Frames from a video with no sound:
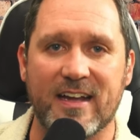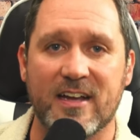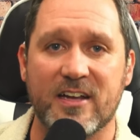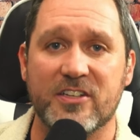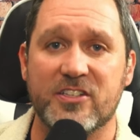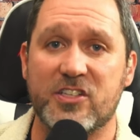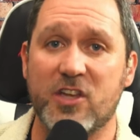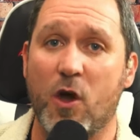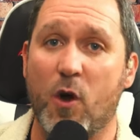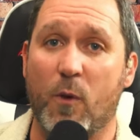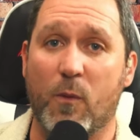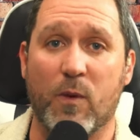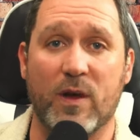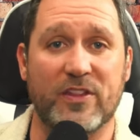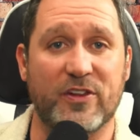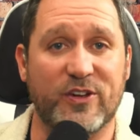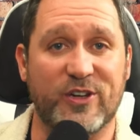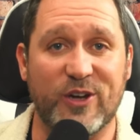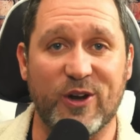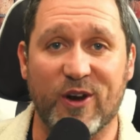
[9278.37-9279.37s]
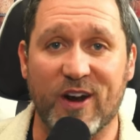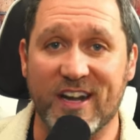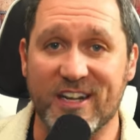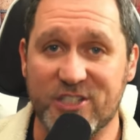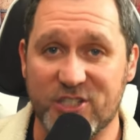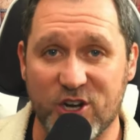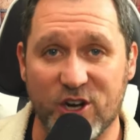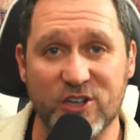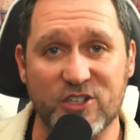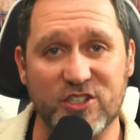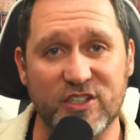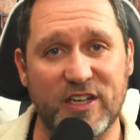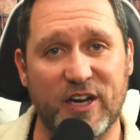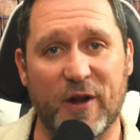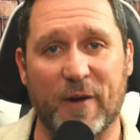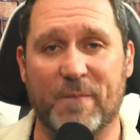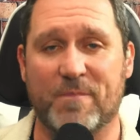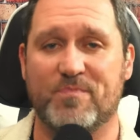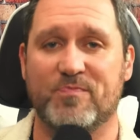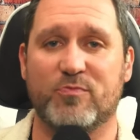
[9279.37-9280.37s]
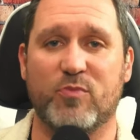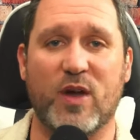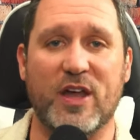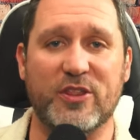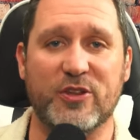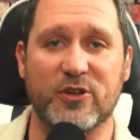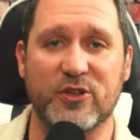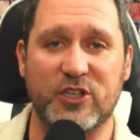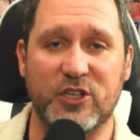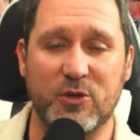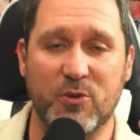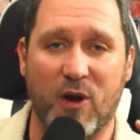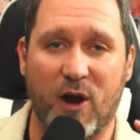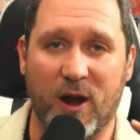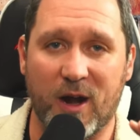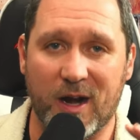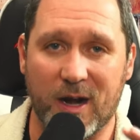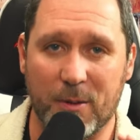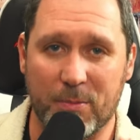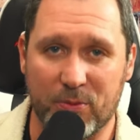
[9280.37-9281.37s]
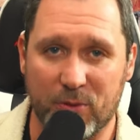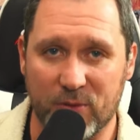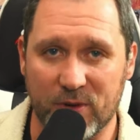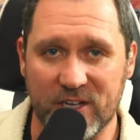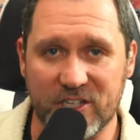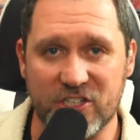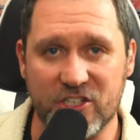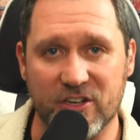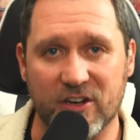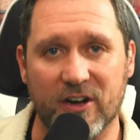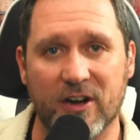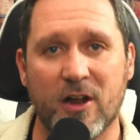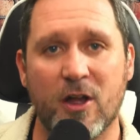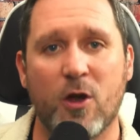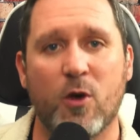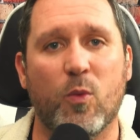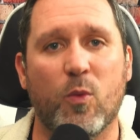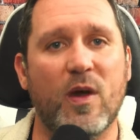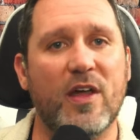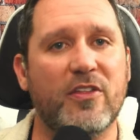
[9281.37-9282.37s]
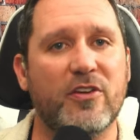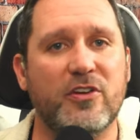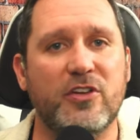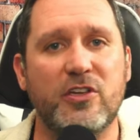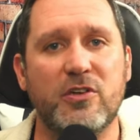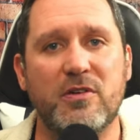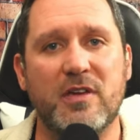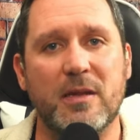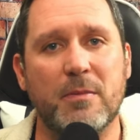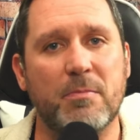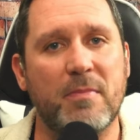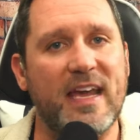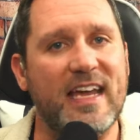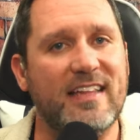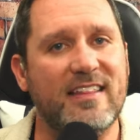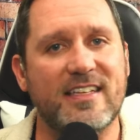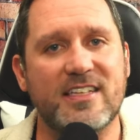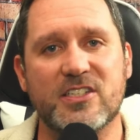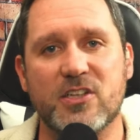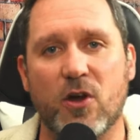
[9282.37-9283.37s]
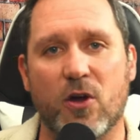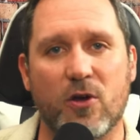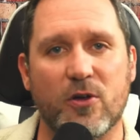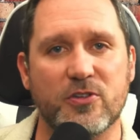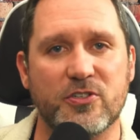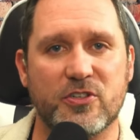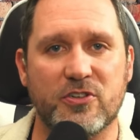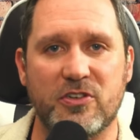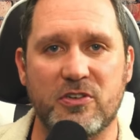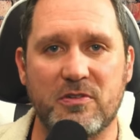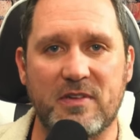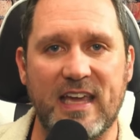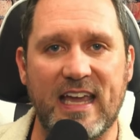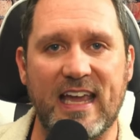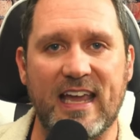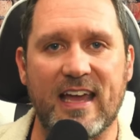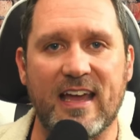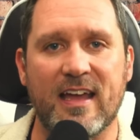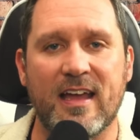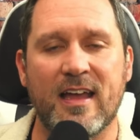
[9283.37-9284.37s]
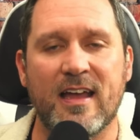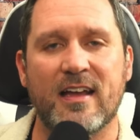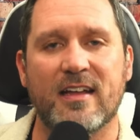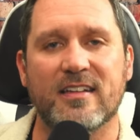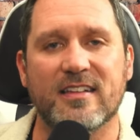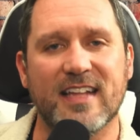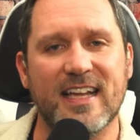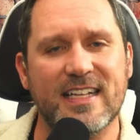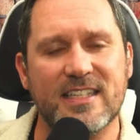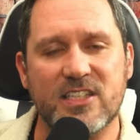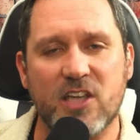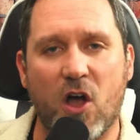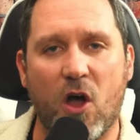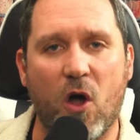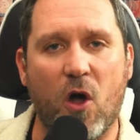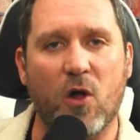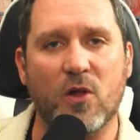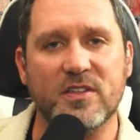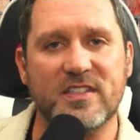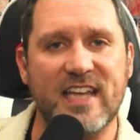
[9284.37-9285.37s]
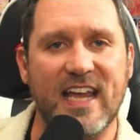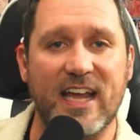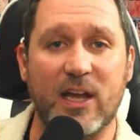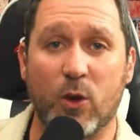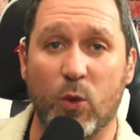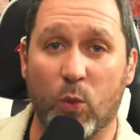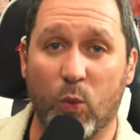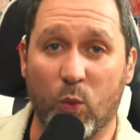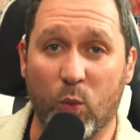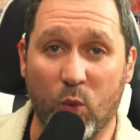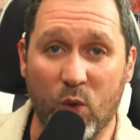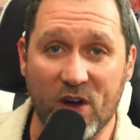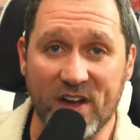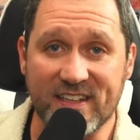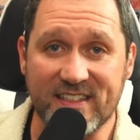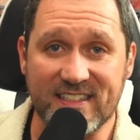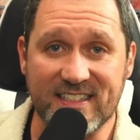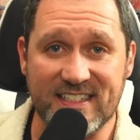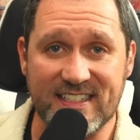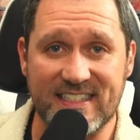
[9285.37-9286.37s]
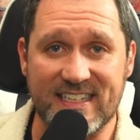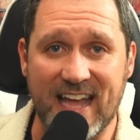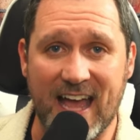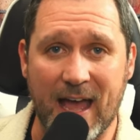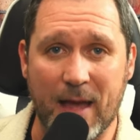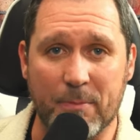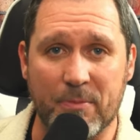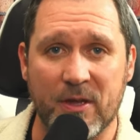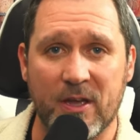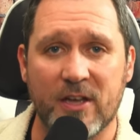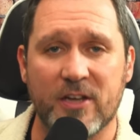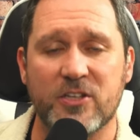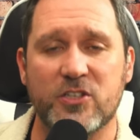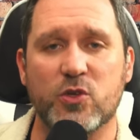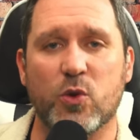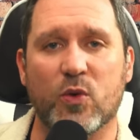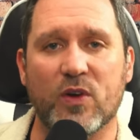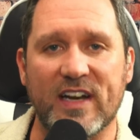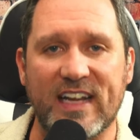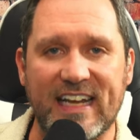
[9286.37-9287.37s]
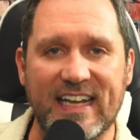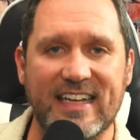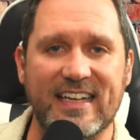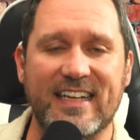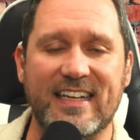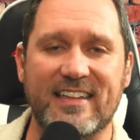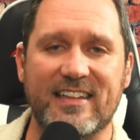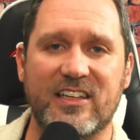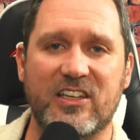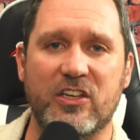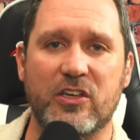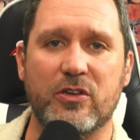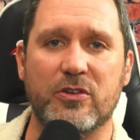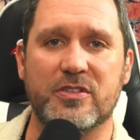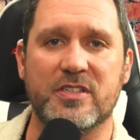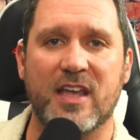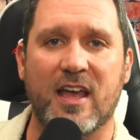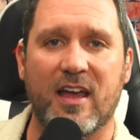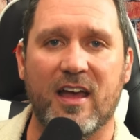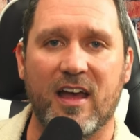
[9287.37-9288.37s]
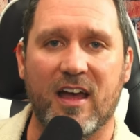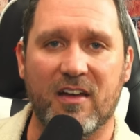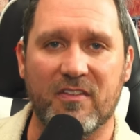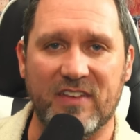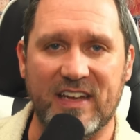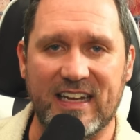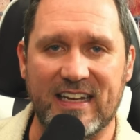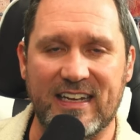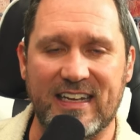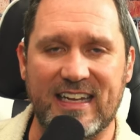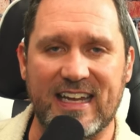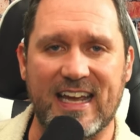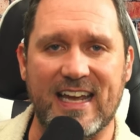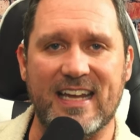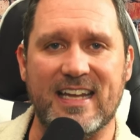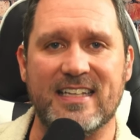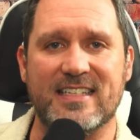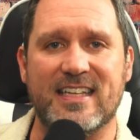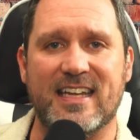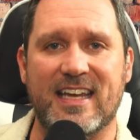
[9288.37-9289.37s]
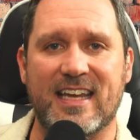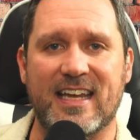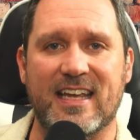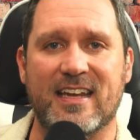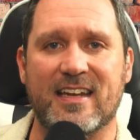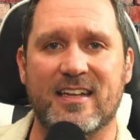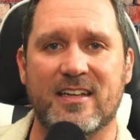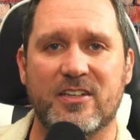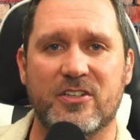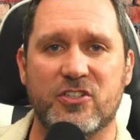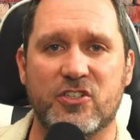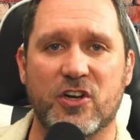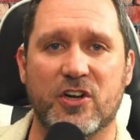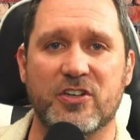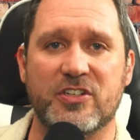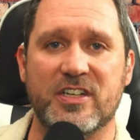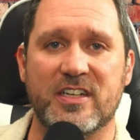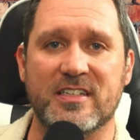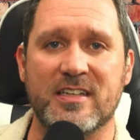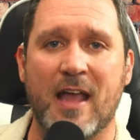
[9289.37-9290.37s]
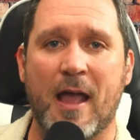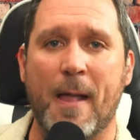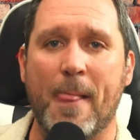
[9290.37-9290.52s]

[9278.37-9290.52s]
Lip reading: So whether you're a church leader, whether you are a parishioner, whether you can make these calls or you can't, let's all take one step toward ending the use of NDAs in churches.